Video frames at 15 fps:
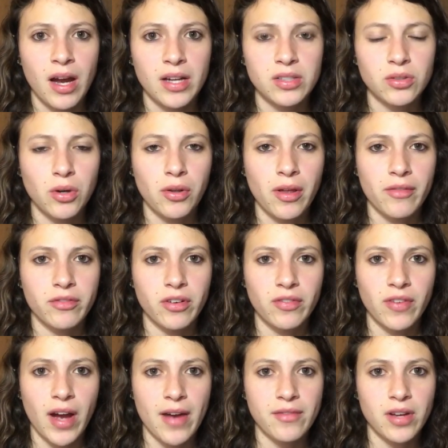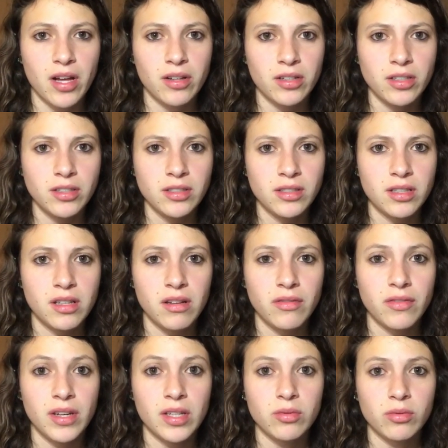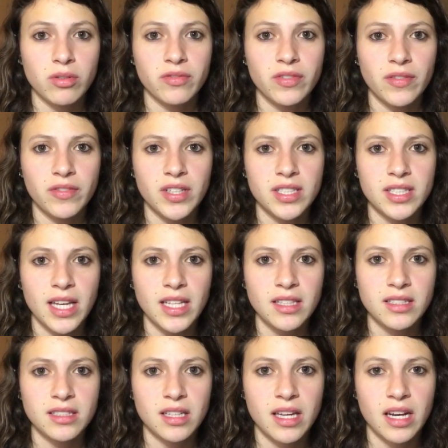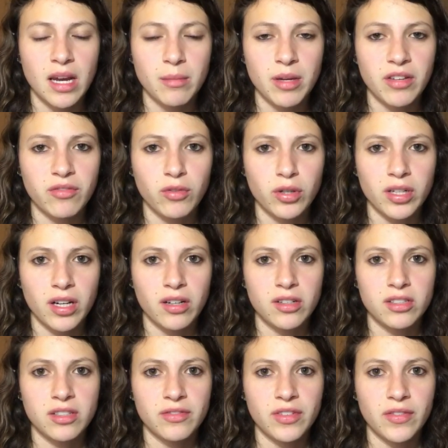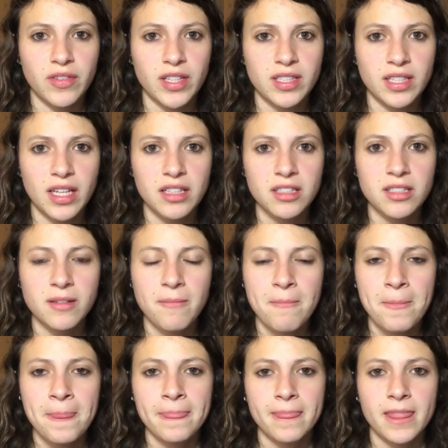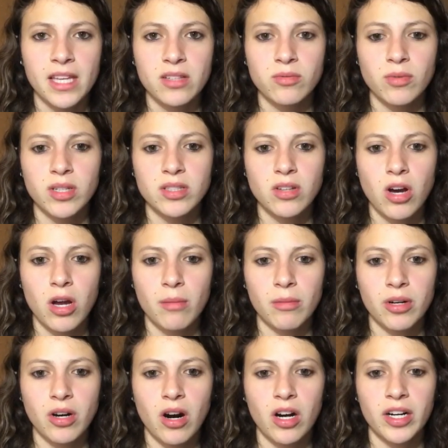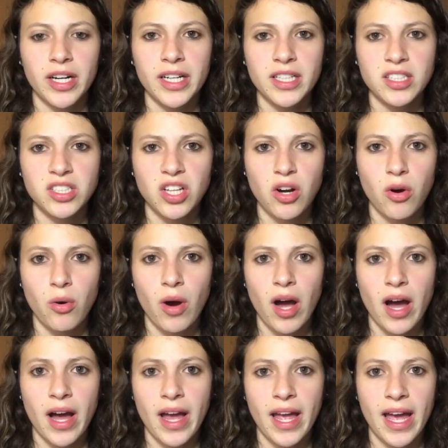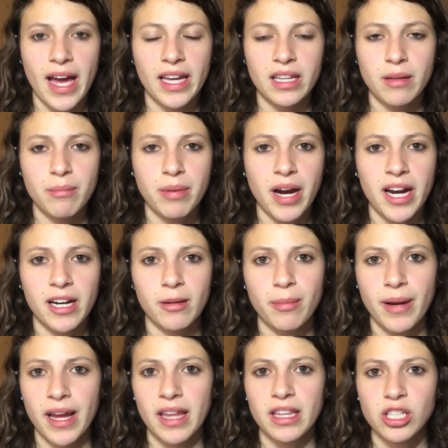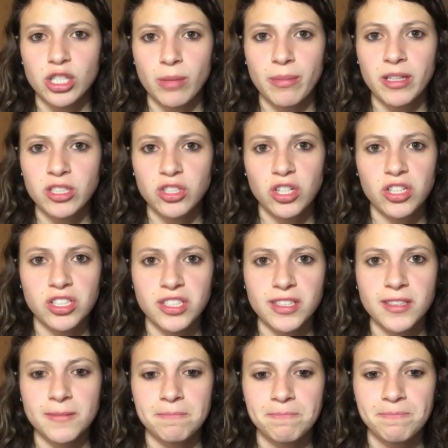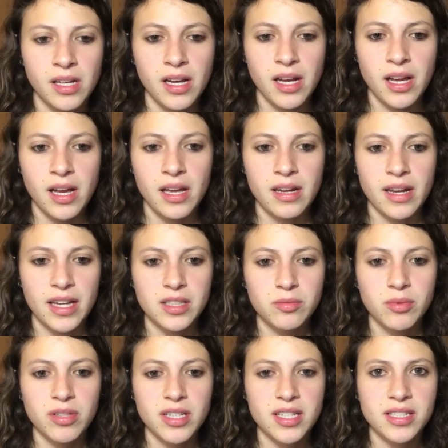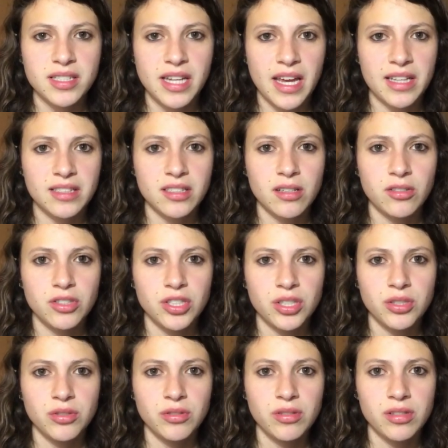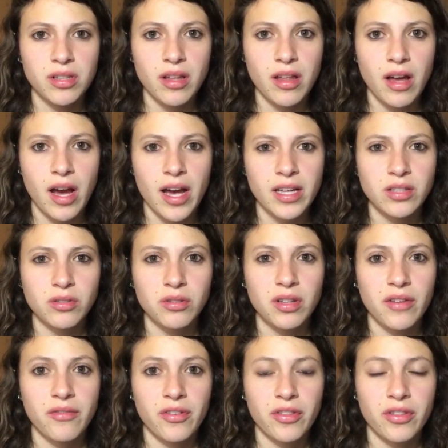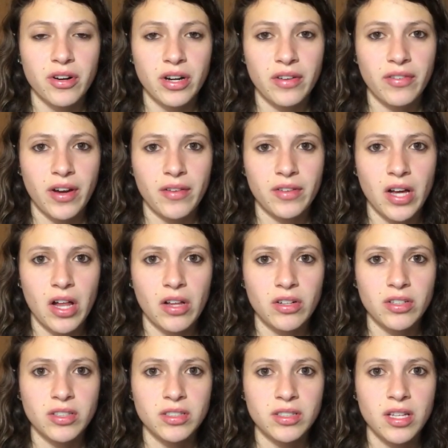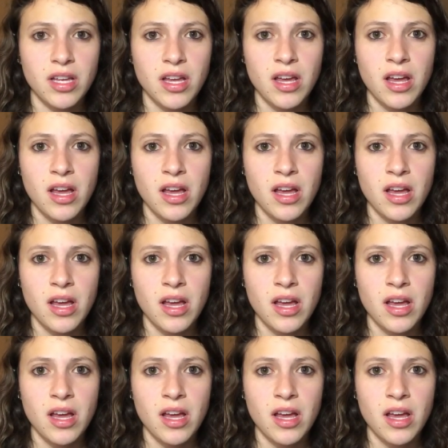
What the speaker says: I sold them for $5. The fees were 50 cents, and I made $4.50. This was on Mercari, so I had the buyer pay the shipping charges. Next were these Dansko shoes. I sold them for $35.